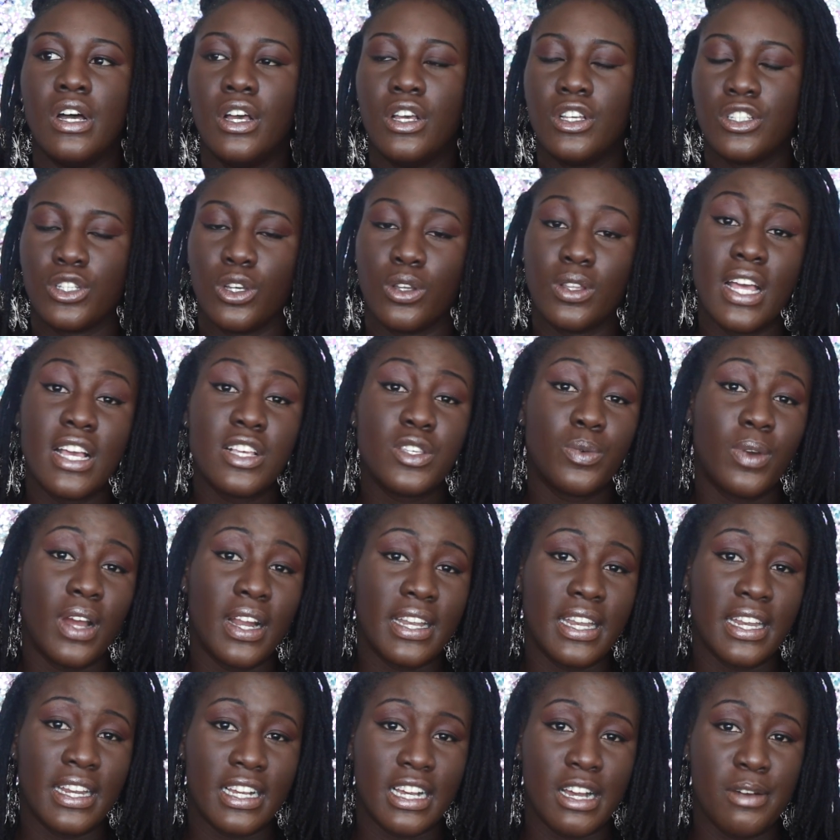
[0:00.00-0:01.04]
So that's why I
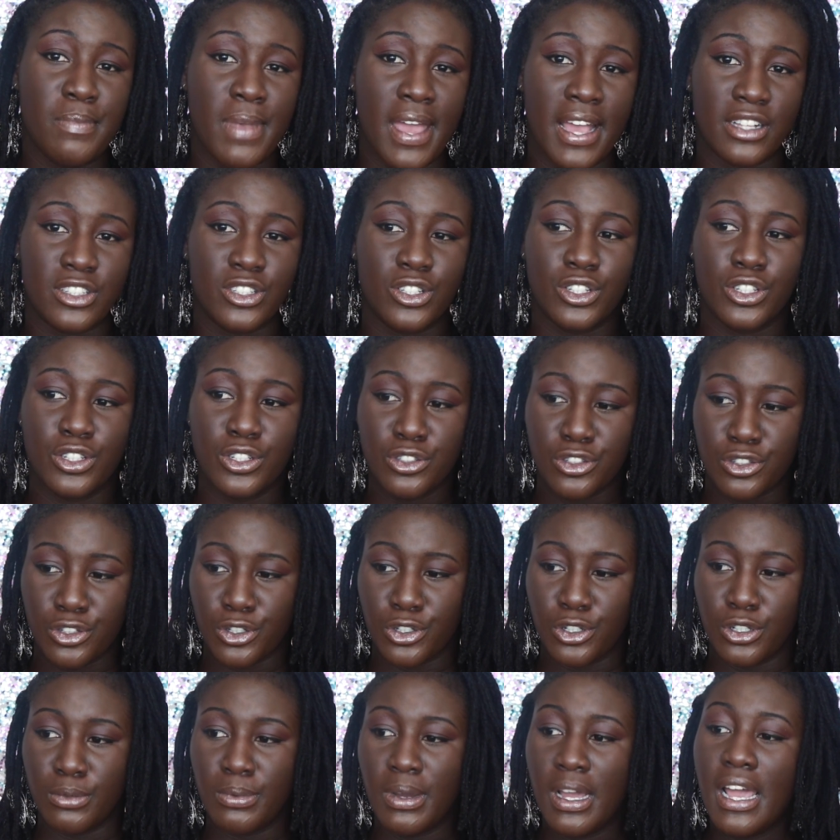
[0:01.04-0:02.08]
didn't come back to
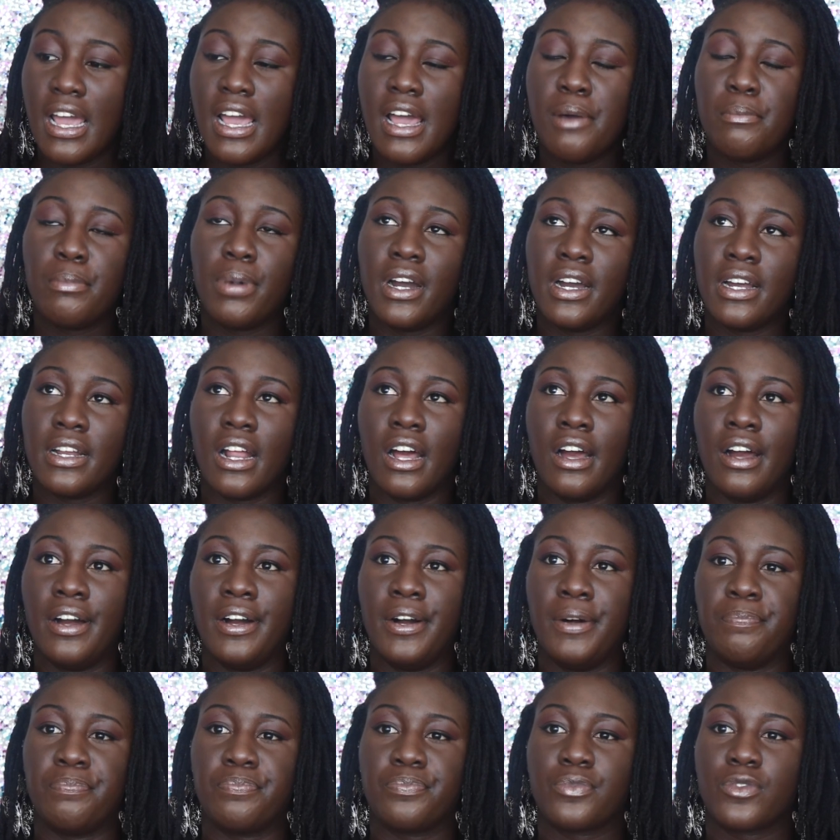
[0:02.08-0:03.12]
YouTube. But
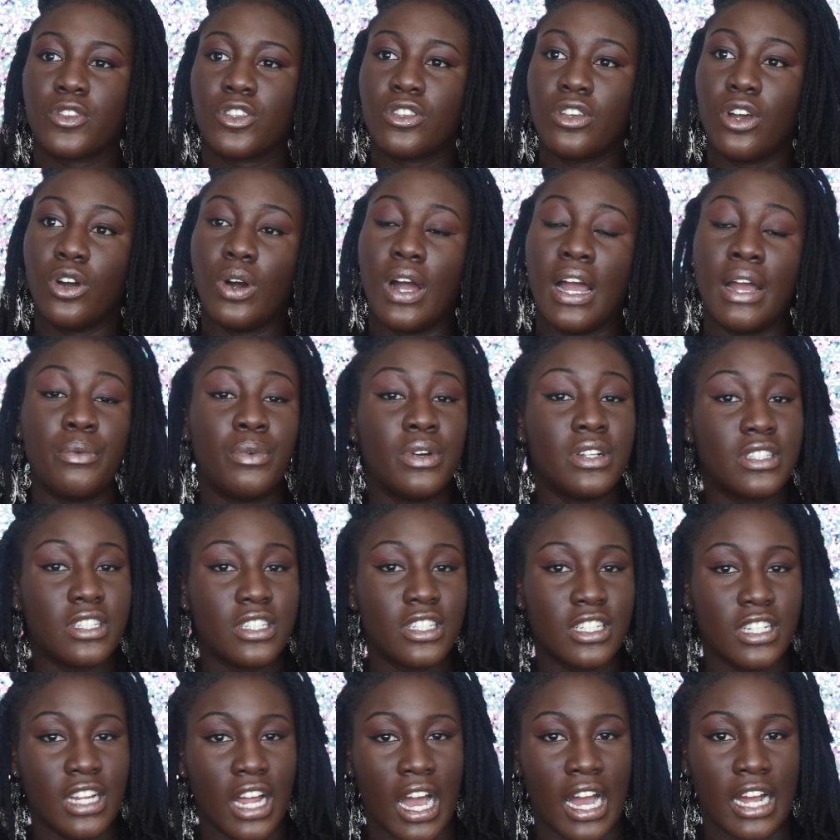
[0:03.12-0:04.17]
so I went to
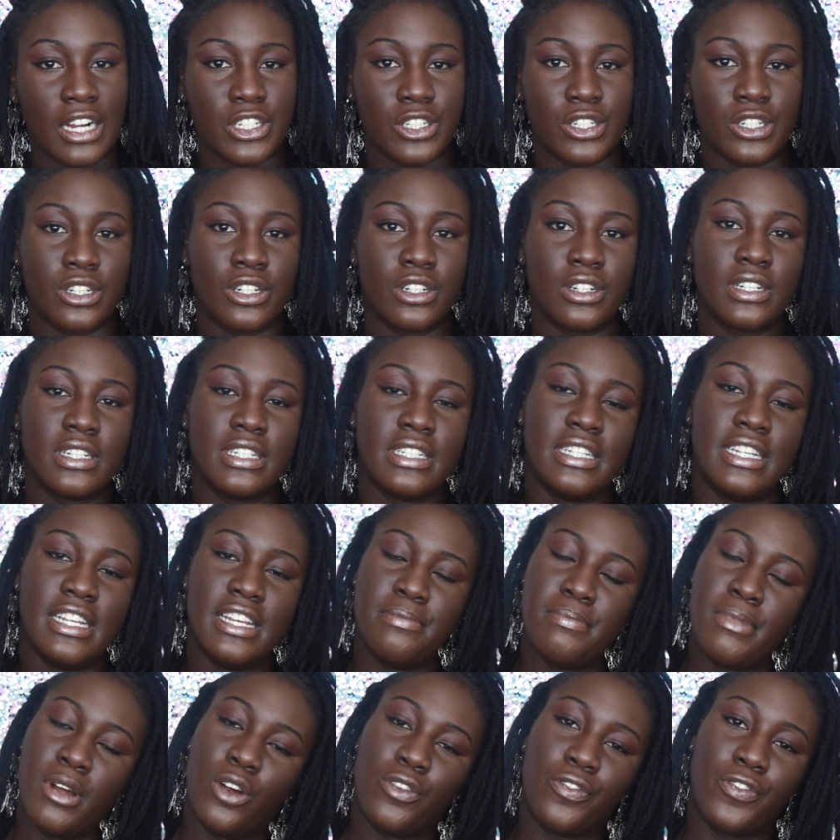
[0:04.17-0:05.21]
the doctor,
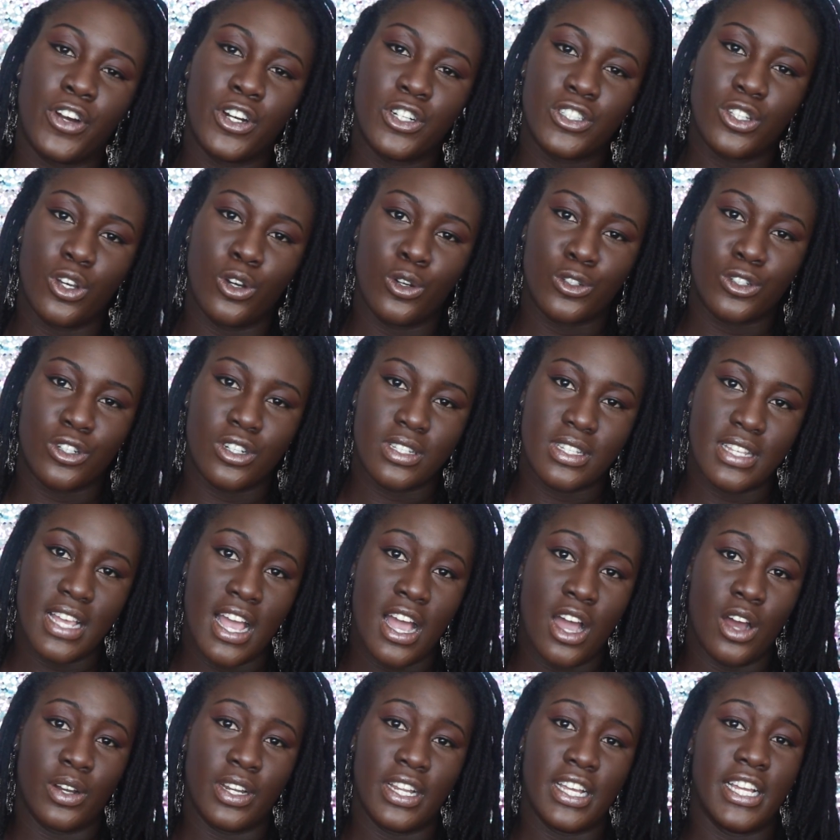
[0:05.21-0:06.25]
did my first
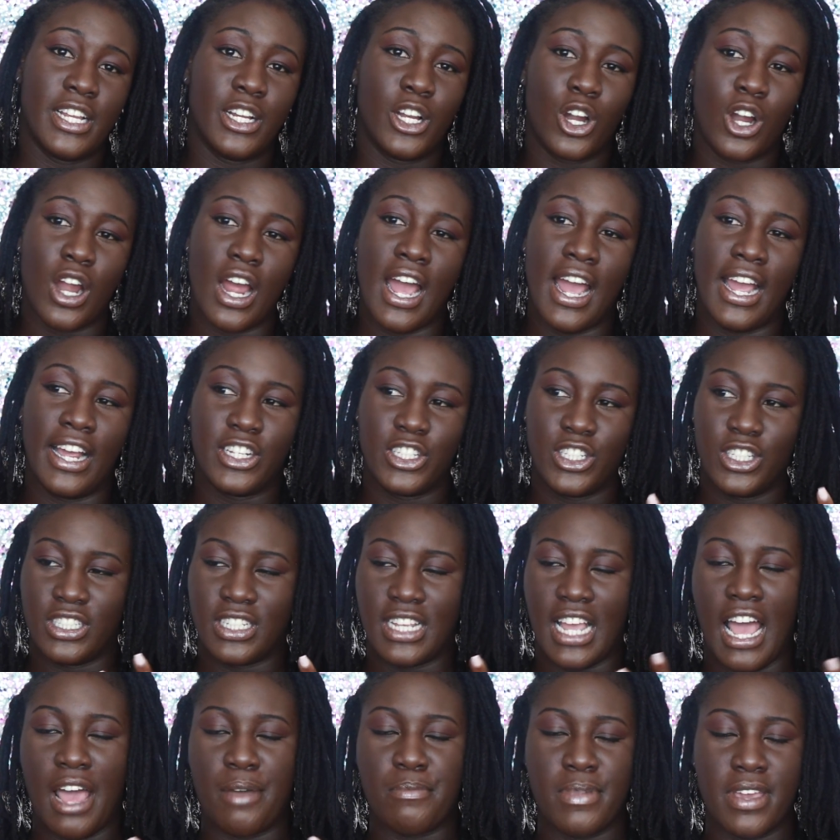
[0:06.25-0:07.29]
ultrasound, and her eyes just
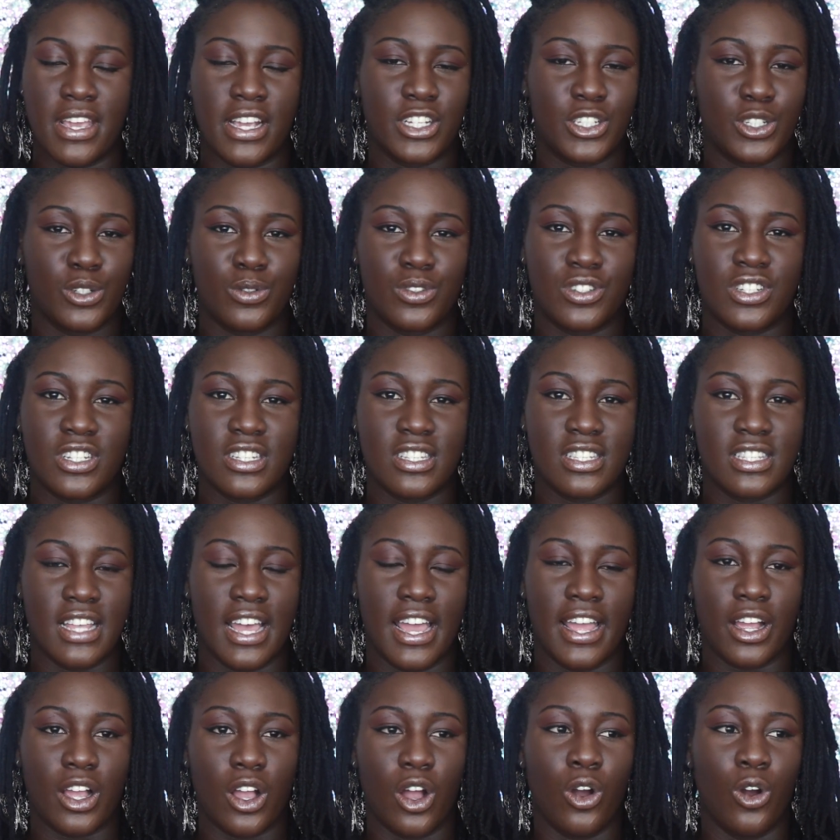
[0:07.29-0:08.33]
got big. She was just
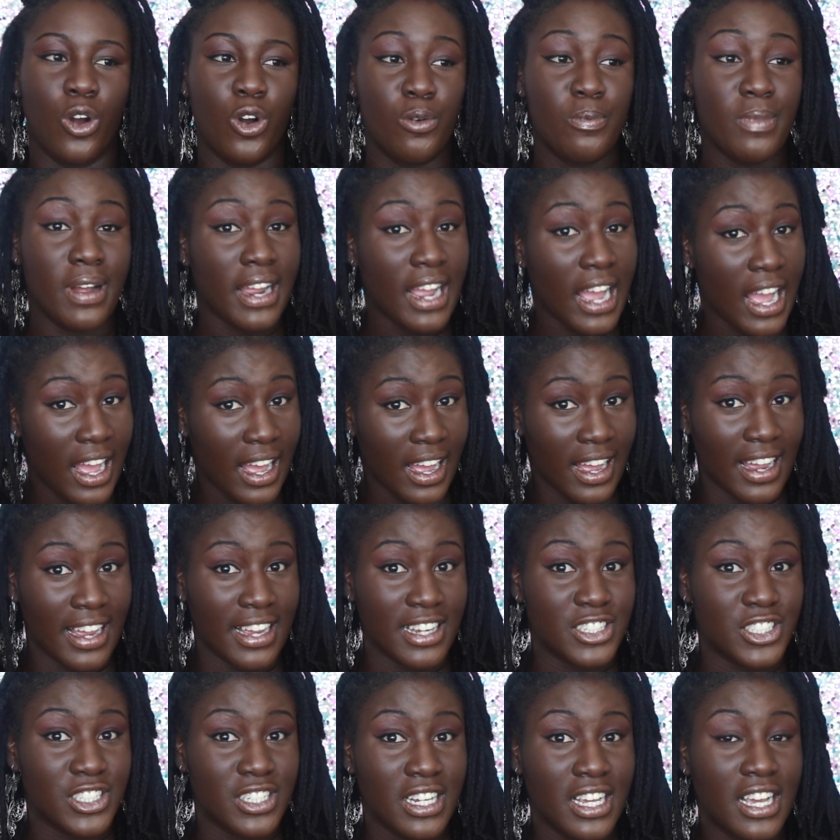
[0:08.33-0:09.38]
like, oh my
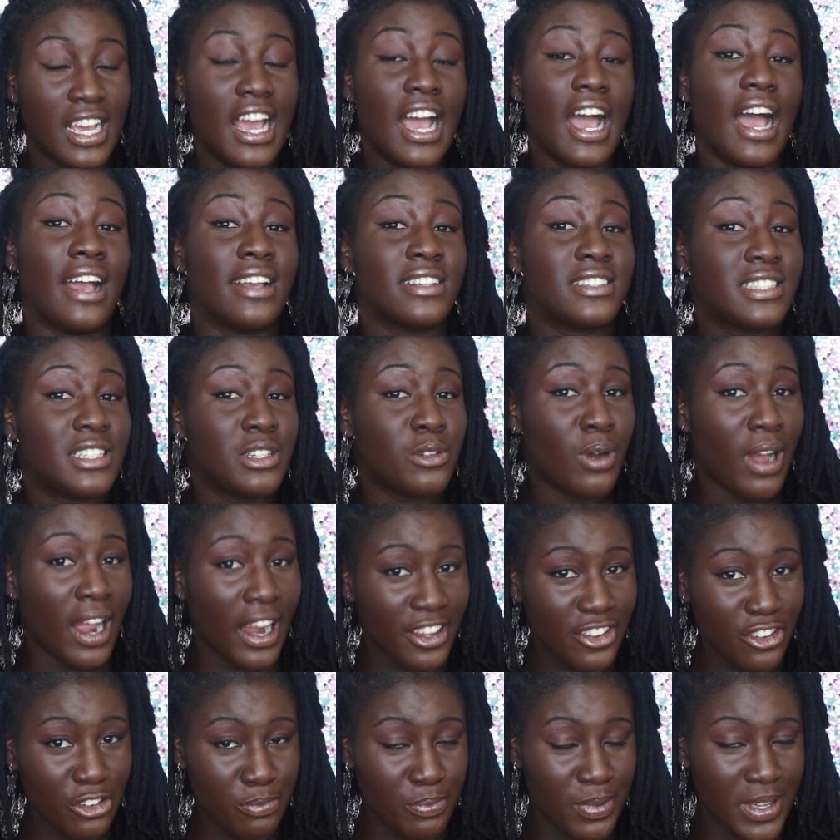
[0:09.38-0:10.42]
gosh, I see why
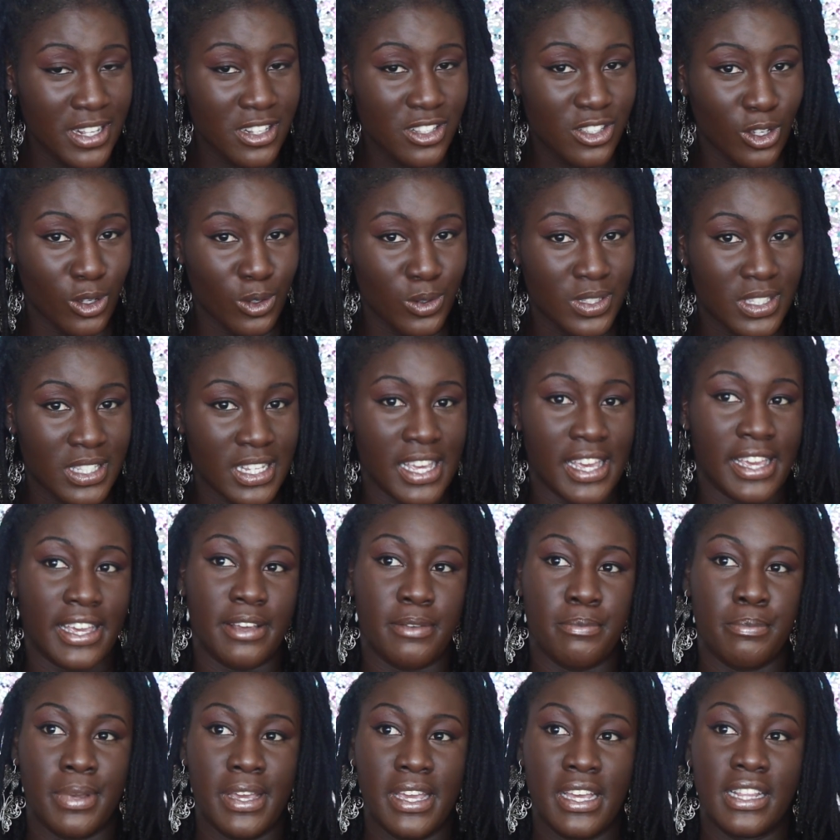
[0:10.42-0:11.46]
you've been so
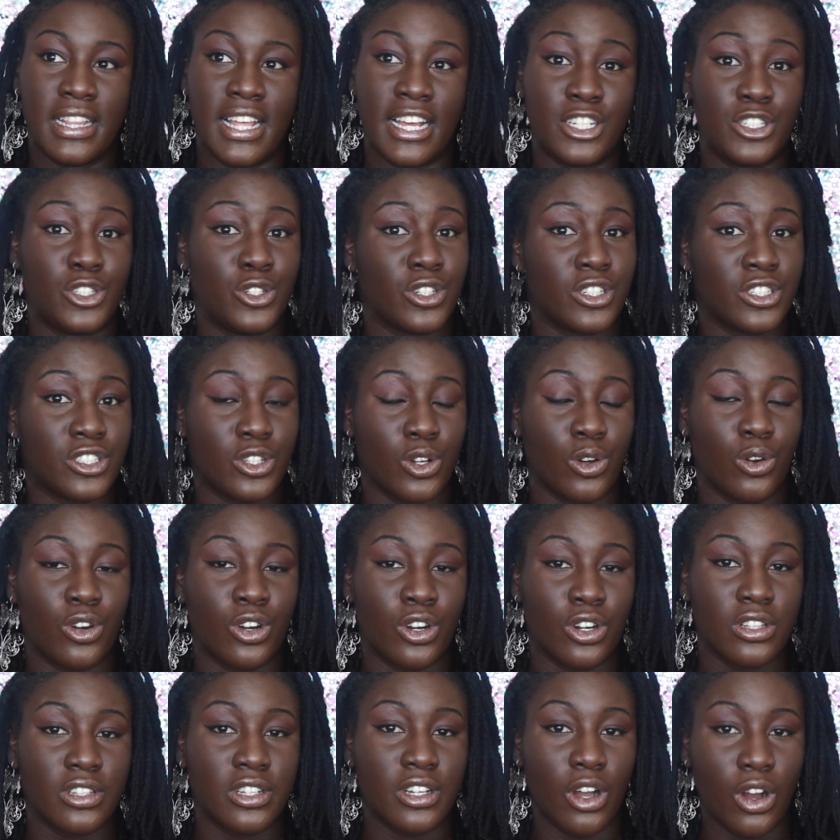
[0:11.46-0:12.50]
sick, being that you're so
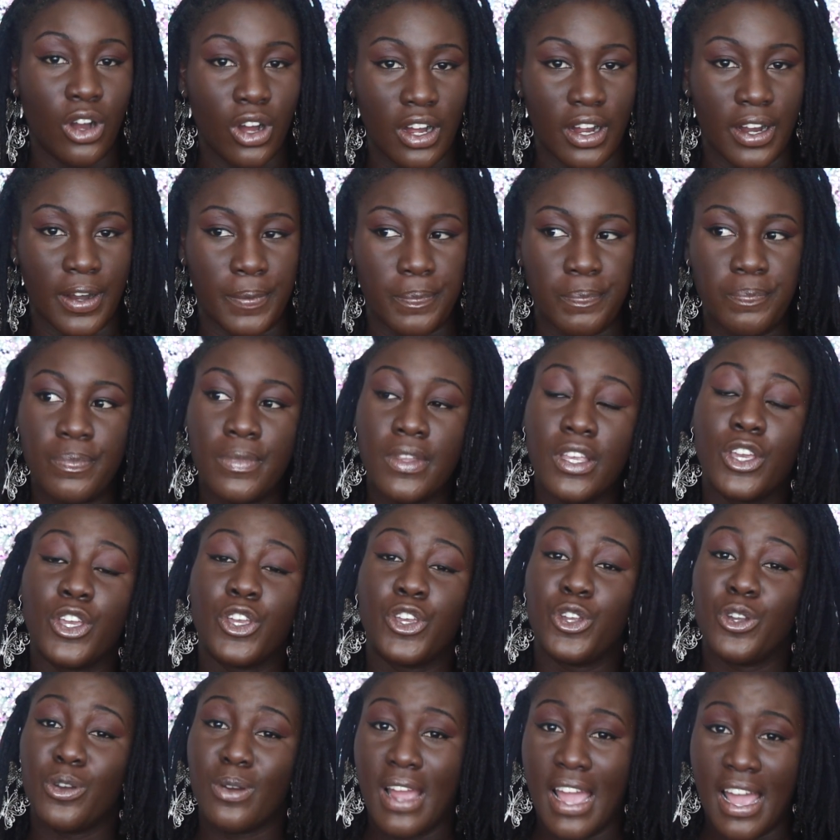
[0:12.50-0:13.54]
early on,
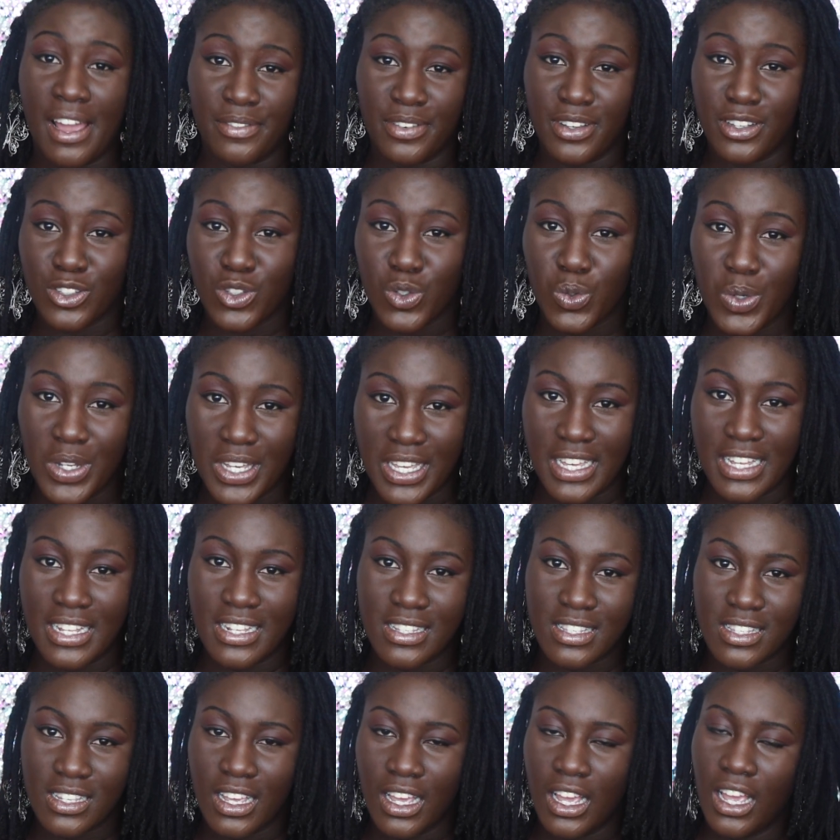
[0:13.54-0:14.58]
you're having
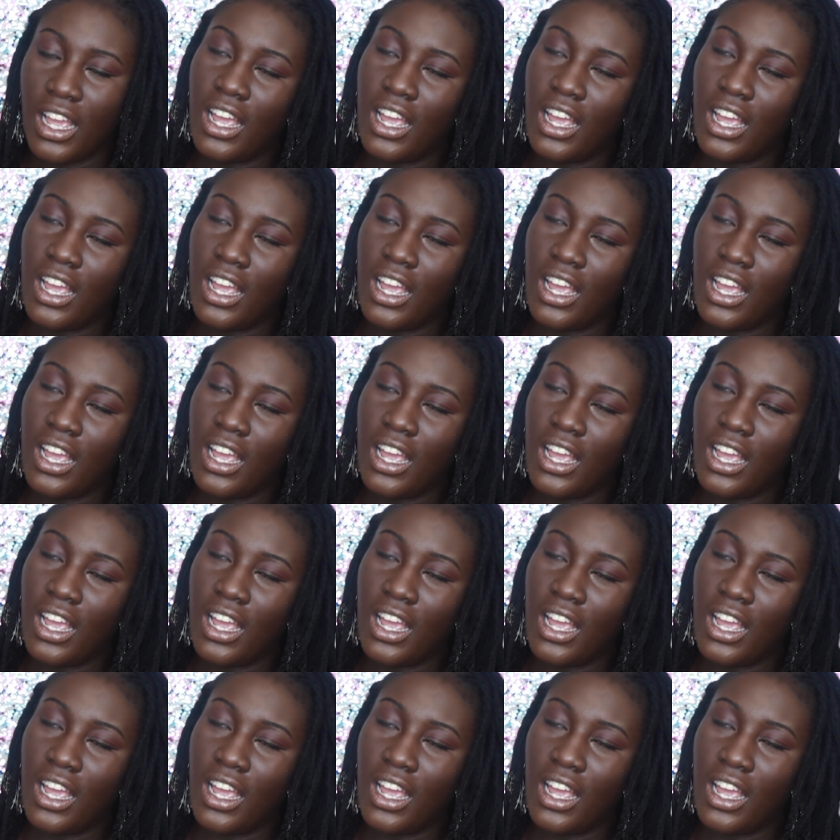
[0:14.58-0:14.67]
twins.